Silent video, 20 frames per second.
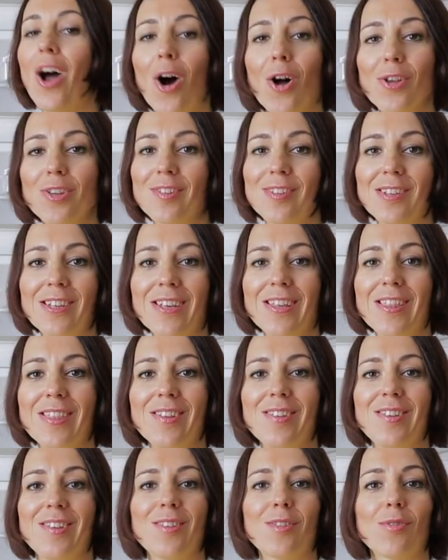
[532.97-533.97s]
honestly,
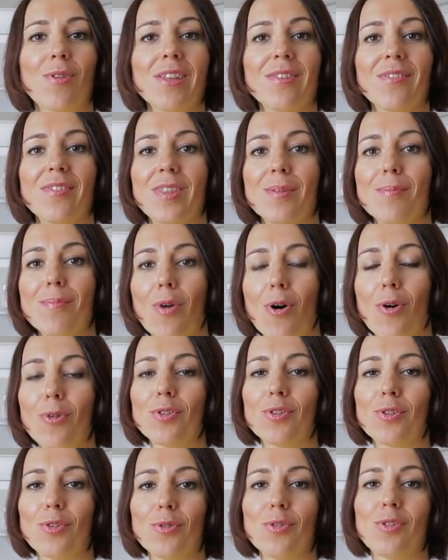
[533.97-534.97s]
this is one of the
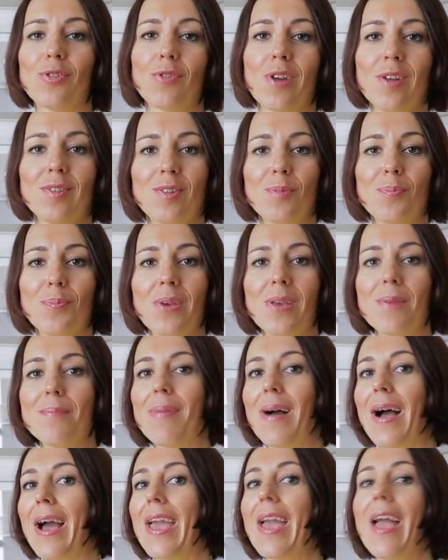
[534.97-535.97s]
most used recipe
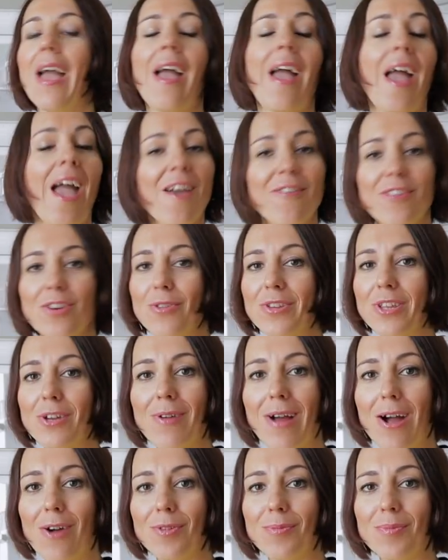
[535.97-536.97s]
by everyone
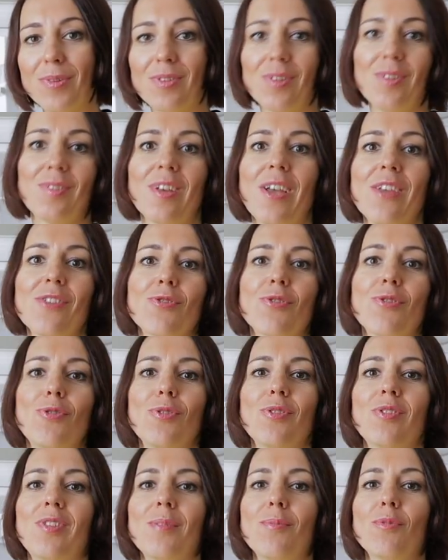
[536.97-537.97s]
around me since I
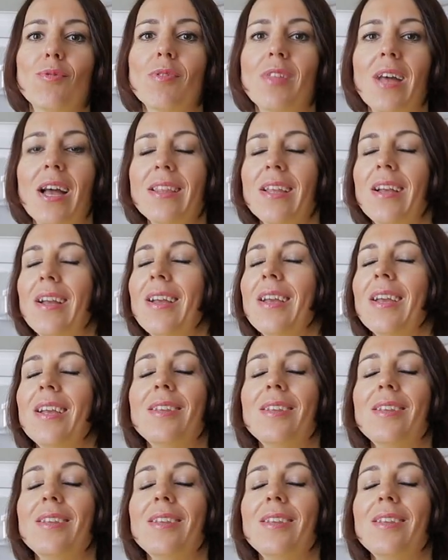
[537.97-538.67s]
introduced them to that.